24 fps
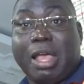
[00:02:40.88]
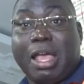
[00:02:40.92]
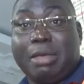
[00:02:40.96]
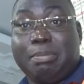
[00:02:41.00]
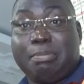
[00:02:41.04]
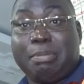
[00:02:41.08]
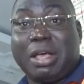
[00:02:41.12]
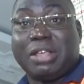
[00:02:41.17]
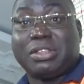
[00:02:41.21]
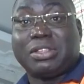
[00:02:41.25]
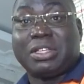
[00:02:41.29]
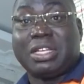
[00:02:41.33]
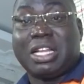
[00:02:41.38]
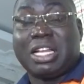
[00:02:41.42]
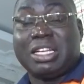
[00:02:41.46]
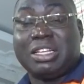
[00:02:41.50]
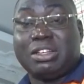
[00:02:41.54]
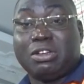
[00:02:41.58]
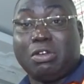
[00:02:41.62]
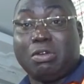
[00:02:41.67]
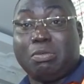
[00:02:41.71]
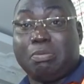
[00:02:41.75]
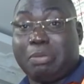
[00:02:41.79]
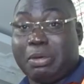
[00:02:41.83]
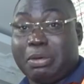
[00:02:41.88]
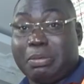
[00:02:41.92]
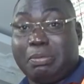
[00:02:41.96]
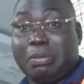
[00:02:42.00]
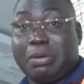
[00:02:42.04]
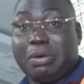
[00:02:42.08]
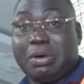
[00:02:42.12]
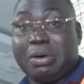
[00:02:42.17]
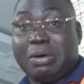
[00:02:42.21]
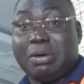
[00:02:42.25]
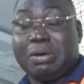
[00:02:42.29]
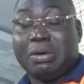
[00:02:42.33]
I personally know
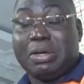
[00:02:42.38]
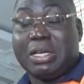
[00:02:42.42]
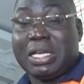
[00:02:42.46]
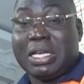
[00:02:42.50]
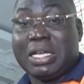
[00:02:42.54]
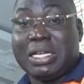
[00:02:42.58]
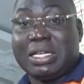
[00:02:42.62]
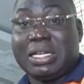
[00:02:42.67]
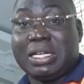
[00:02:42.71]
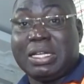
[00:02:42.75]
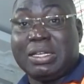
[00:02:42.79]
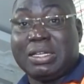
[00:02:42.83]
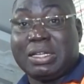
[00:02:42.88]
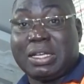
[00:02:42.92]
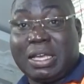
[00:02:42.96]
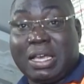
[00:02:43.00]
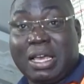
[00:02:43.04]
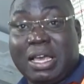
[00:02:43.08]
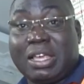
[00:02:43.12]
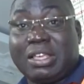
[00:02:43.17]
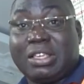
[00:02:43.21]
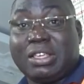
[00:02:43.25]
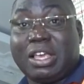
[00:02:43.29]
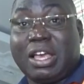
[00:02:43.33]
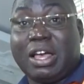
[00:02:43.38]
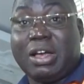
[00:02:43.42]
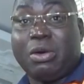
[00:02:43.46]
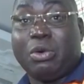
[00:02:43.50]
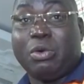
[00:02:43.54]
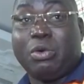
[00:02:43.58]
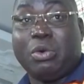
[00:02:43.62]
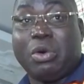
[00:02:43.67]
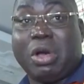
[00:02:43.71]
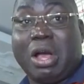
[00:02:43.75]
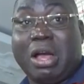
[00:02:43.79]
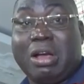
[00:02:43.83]
people in Kenya
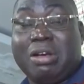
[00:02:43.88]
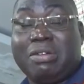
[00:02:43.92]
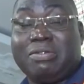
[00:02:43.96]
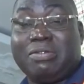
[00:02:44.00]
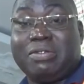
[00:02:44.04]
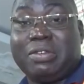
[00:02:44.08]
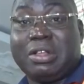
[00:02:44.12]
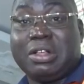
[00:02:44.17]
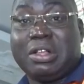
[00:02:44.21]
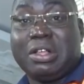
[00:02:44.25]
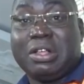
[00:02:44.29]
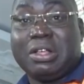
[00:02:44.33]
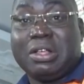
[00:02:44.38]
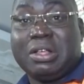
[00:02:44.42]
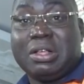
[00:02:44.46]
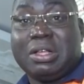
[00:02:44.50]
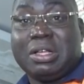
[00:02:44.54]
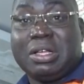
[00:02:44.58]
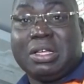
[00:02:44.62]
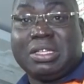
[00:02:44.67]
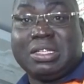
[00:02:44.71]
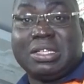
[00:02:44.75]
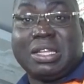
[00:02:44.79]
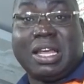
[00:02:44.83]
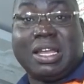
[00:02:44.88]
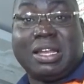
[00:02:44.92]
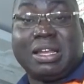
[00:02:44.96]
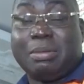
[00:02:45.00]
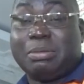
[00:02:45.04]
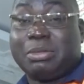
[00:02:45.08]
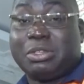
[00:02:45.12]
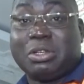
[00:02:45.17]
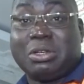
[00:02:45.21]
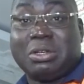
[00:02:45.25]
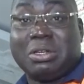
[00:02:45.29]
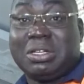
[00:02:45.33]
who have done
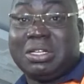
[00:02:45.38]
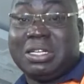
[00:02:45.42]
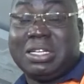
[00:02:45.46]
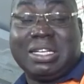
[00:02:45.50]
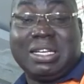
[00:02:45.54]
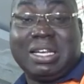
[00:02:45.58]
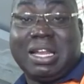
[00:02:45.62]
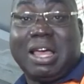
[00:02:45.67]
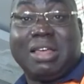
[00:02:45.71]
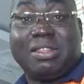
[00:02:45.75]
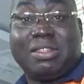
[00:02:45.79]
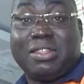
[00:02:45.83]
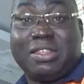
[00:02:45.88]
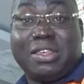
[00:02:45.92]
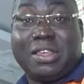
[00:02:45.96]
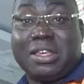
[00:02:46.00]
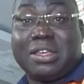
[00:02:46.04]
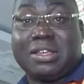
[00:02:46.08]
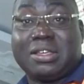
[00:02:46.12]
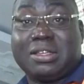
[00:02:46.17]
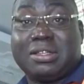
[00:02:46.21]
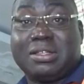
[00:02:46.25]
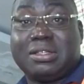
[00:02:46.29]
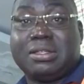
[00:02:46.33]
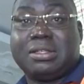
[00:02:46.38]
absolutely nothing